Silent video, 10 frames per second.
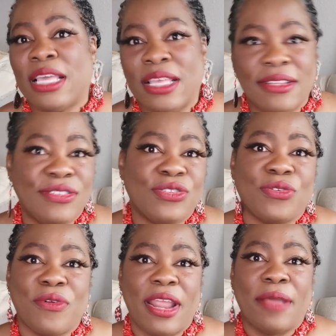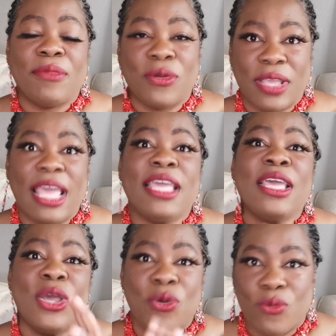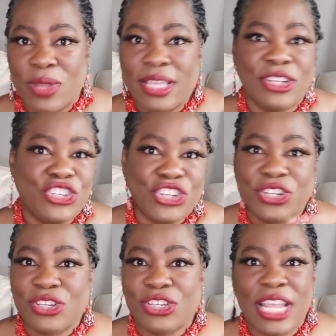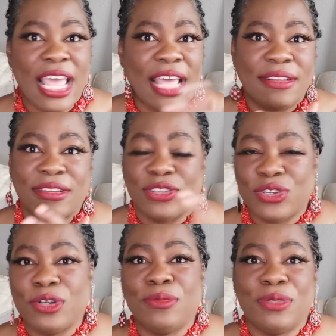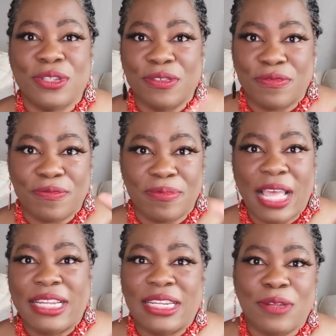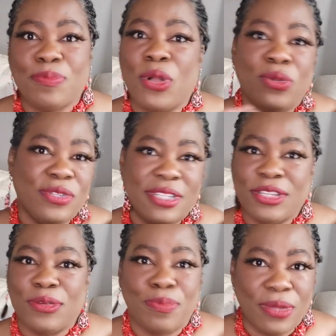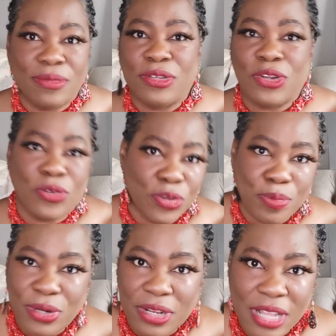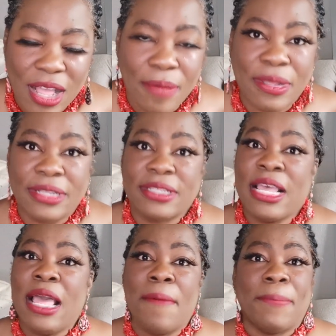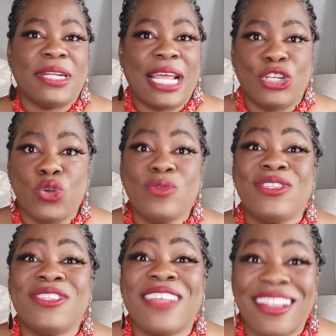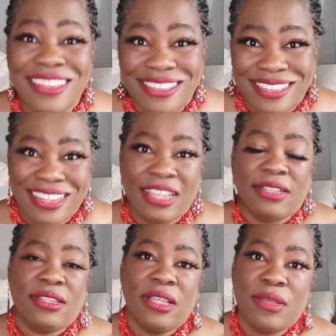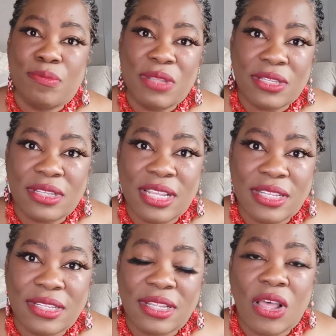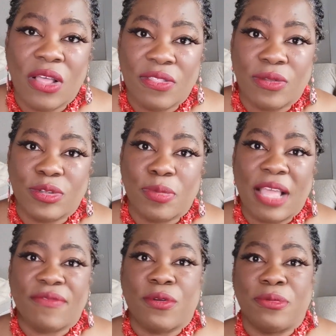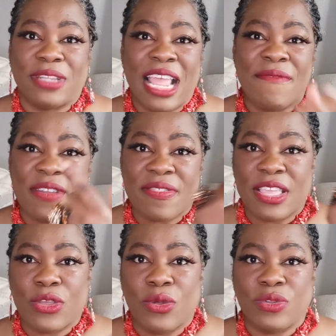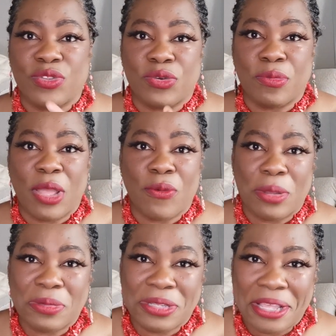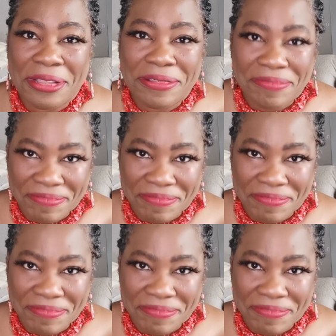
Instagram, okay? We can chit chat in terms of I did a post and you put a comment, but I don't solicit business on those platforms. Everything goes through my website.